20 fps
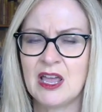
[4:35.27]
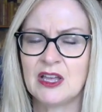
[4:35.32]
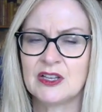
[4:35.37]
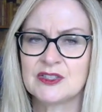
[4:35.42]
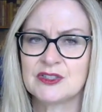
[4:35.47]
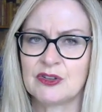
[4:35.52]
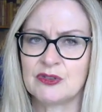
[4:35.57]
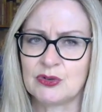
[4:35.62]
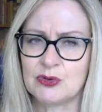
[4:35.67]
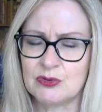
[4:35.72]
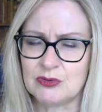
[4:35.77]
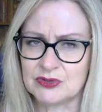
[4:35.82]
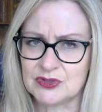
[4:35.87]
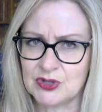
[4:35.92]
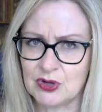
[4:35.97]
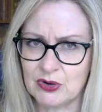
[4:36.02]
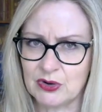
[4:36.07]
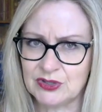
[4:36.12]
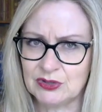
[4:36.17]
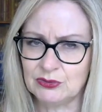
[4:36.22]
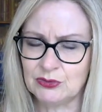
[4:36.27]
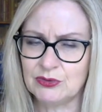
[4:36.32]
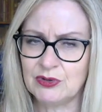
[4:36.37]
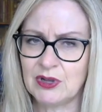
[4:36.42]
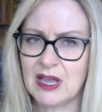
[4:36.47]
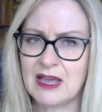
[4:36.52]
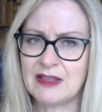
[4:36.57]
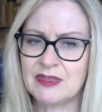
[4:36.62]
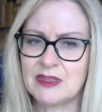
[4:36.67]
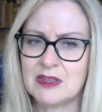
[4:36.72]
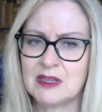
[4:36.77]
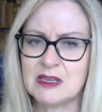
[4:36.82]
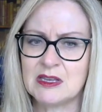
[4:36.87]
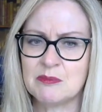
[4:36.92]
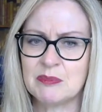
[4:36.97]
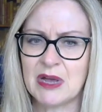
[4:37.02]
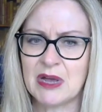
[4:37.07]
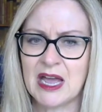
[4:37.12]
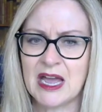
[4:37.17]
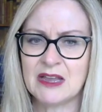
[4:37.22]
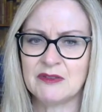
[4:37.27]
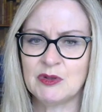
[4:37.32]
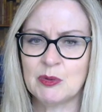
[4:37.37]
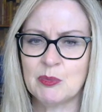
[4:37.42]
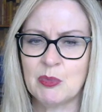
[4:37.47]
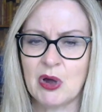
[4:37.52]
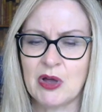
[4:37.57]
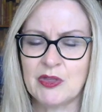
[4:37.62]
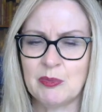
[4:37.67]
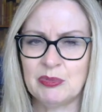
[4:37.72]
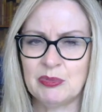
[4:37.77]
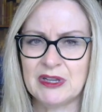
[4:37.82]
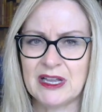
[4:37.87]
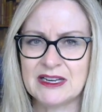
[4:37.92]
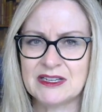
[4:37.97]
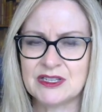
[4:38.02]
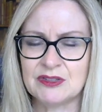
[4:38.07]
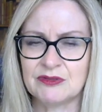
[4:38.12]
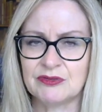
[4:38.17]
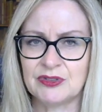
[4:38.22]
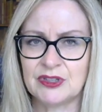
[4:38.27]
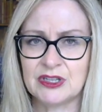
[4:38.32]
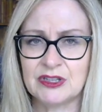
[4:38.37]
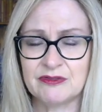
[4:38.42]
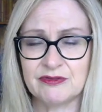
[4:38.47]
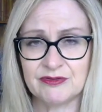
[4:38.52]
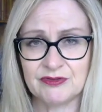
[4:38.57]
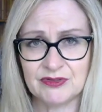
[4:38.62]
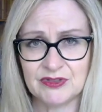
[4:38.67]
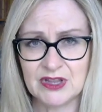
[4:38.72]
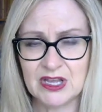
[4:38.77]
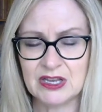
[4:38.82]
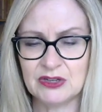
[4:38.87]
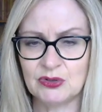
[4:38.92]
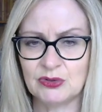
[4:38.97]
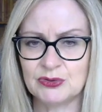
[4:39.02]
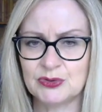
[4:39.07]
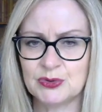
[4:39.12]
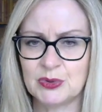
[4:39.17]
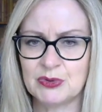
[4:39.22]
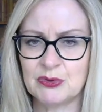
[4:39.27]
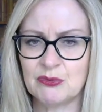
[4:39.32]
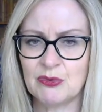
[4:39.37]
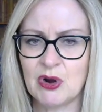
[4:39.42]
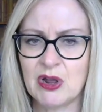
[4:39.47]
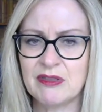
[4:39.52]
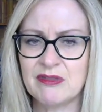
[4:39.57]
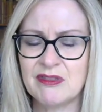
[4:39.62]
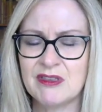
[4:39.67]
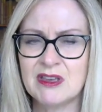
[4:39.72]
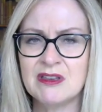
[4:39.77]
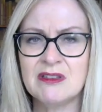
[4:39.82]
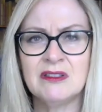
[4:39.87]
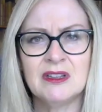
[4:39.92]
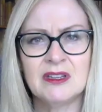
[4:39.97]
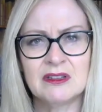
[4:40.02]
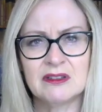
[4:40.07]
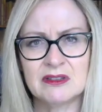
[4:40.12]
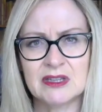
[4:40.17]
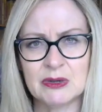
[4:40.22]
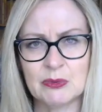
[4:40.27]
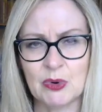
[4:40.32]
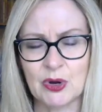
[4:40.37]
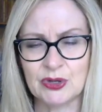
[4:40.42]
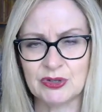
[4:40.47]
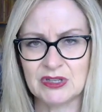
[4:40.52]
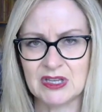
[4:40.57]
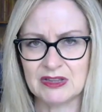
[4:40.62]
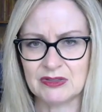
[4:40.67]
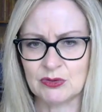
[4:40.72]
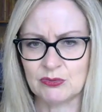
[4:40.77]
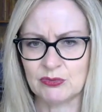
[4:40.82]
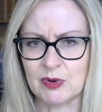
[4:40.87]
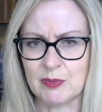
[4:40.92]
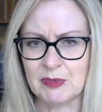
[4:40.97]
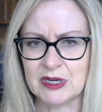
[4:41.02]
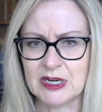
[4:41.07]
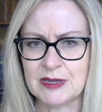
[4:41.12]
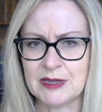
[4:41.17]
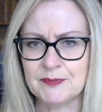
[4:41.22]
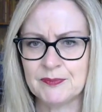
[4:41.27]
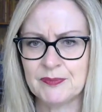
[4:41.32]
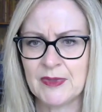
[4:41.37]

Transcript: so the court's going to look at the behaviour by the plaintiff. If they're not doing the right thing, they won't get the remedy.